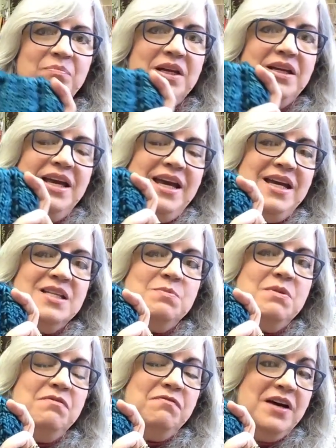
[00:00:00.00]
But it's
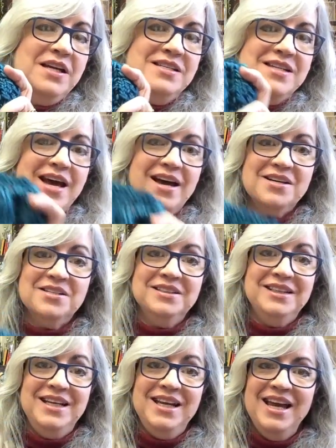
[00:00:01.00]
been fun to
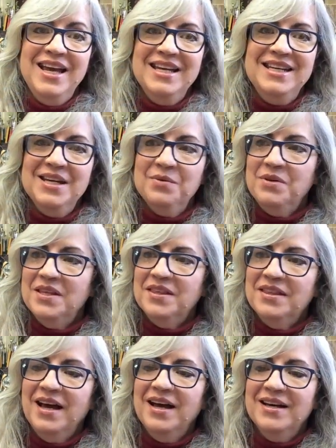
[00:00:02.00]
actually knit with